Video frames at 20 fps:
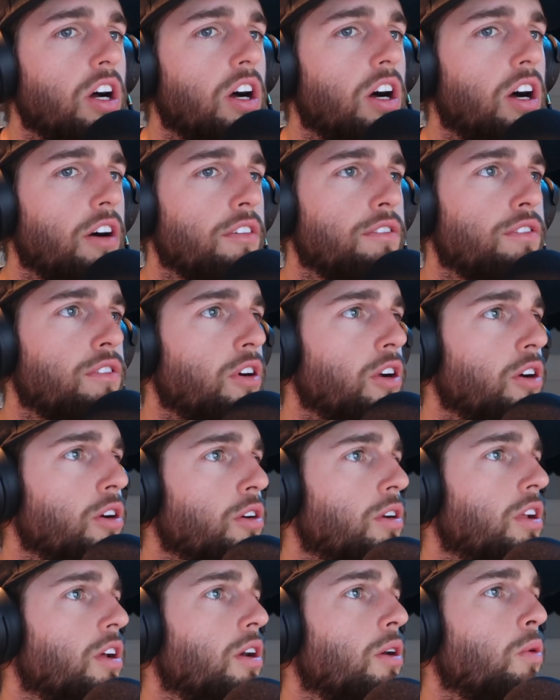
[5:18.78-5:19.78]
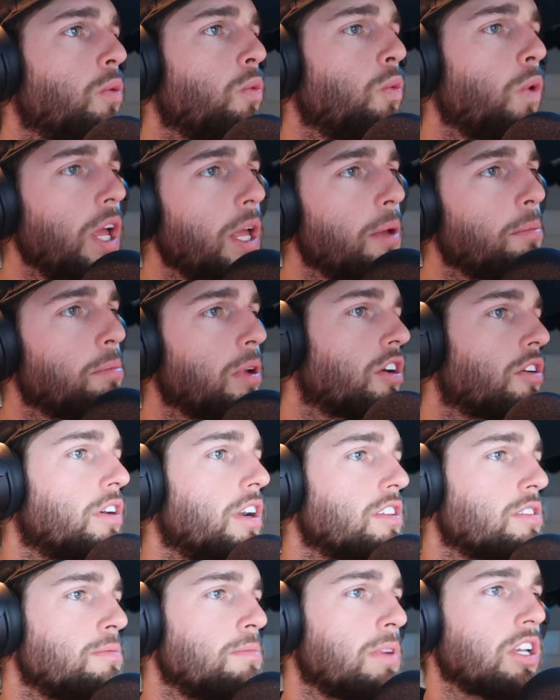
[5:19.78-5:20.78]
off-road whip.
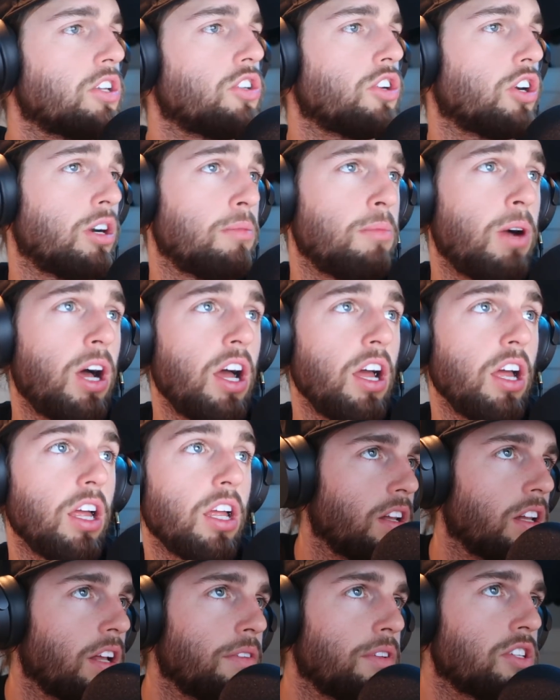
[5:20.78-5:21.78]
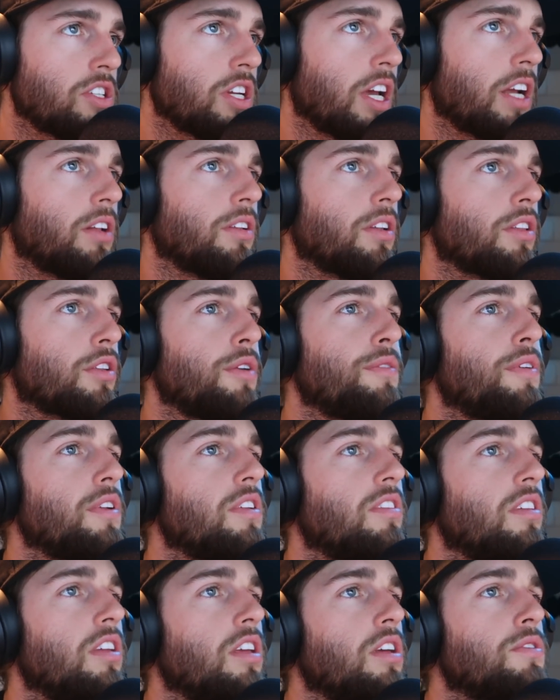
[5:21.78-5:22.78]
Chris McDermott, love the channel and the
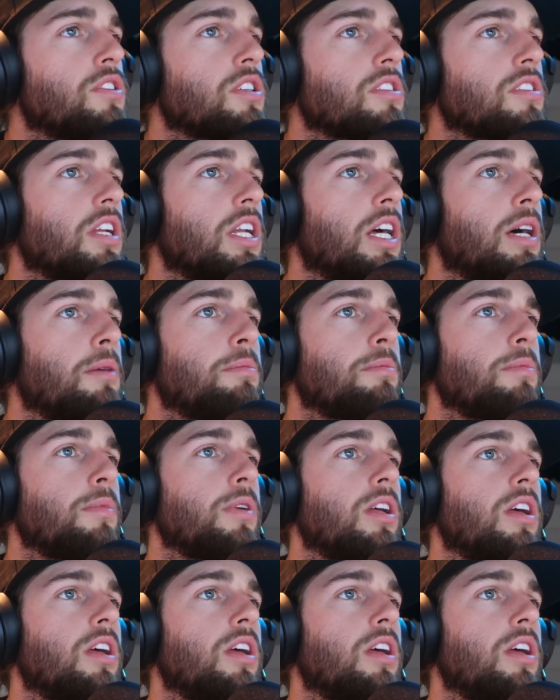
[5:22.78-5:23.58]
350Z you've just sent up.